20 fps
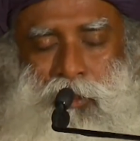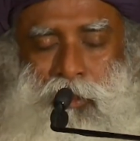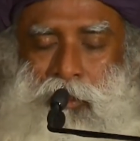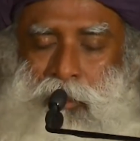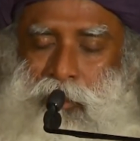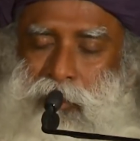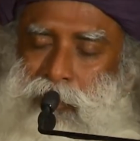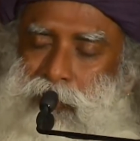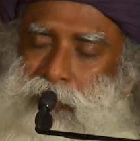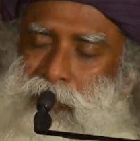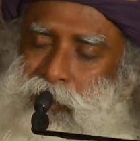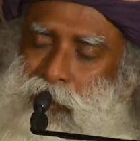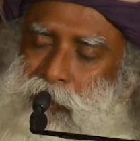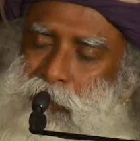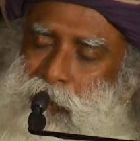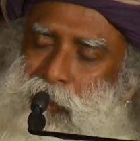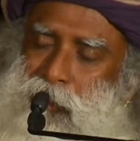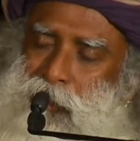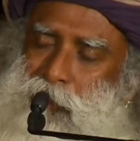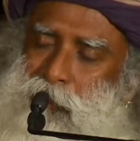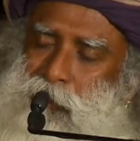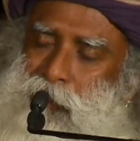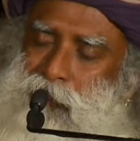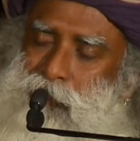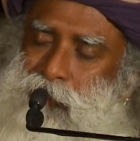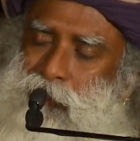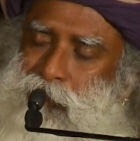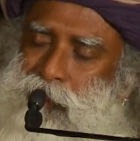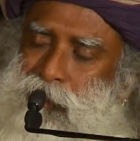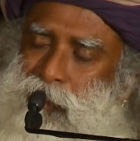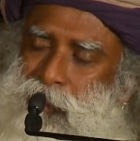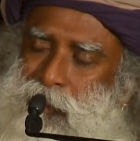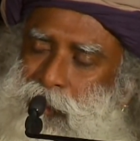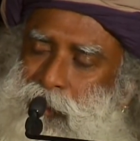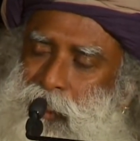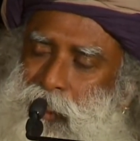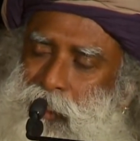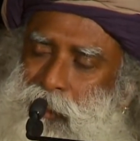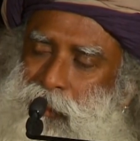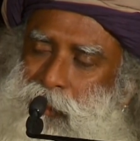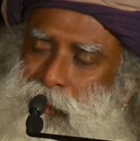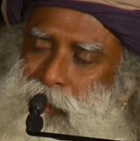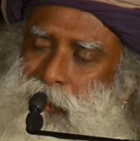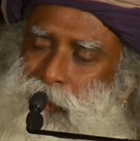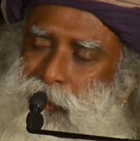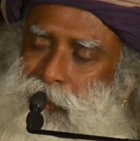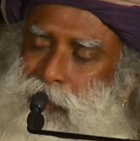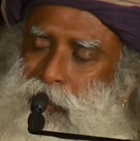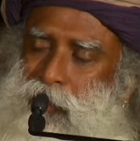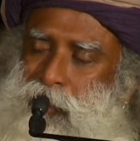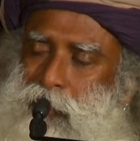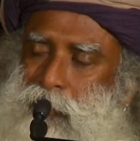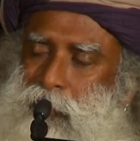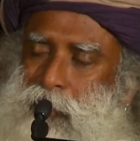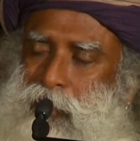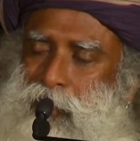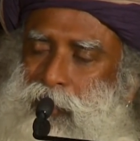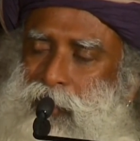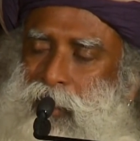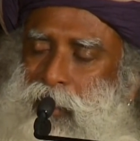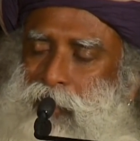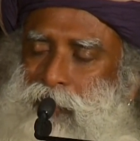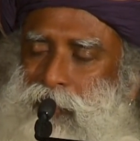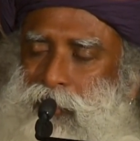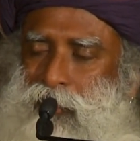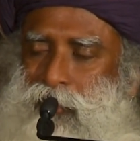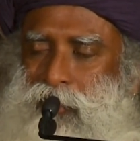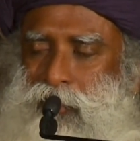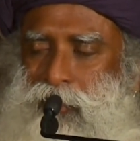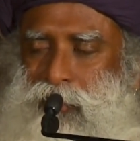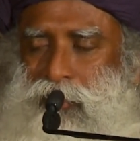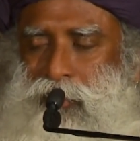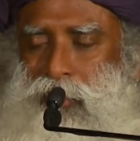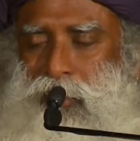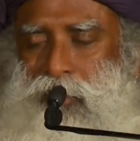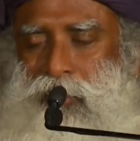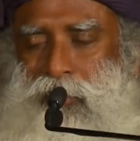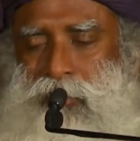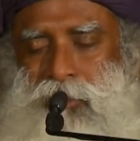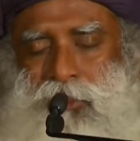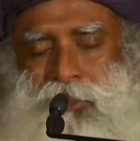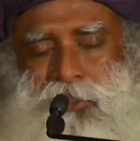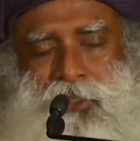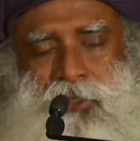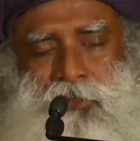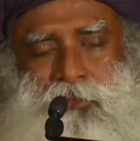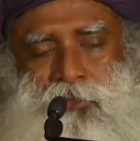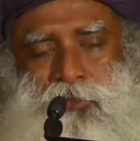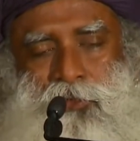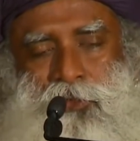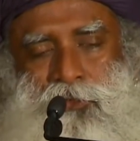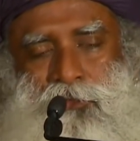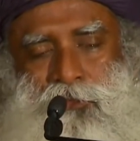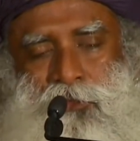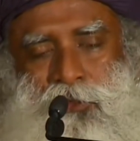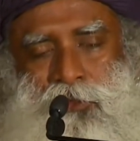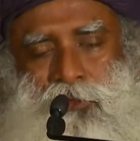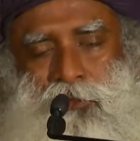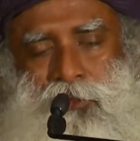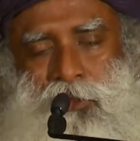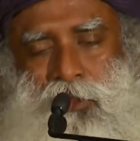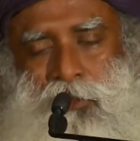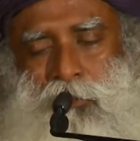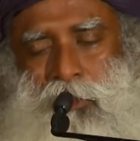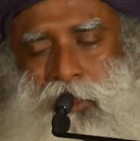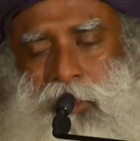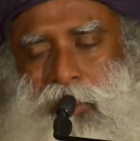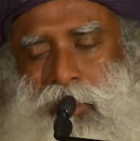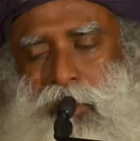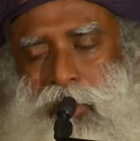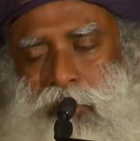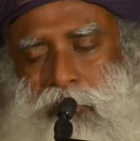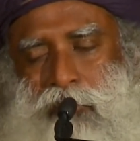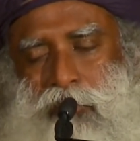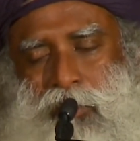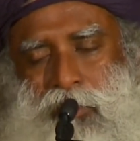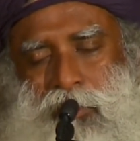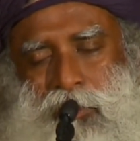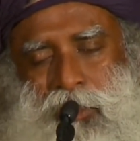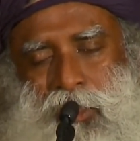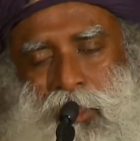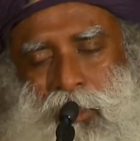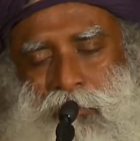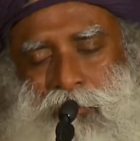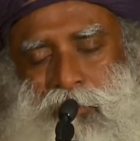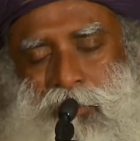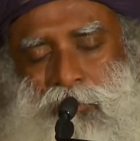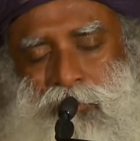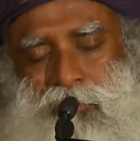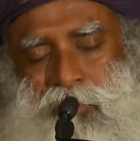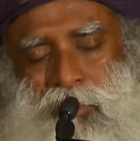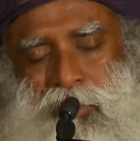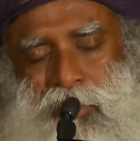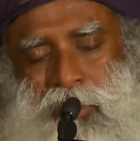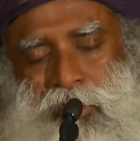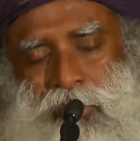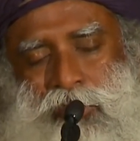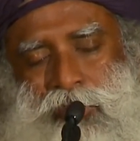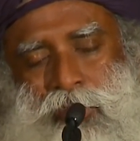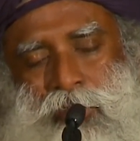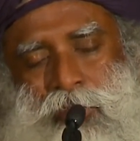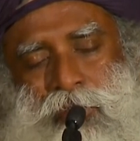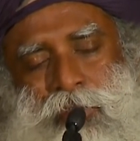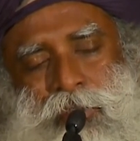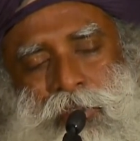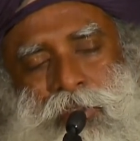or 20 minutes before sunset and 20 minutes after sunset. The same goes for noon and midnight, but they are of a different nature.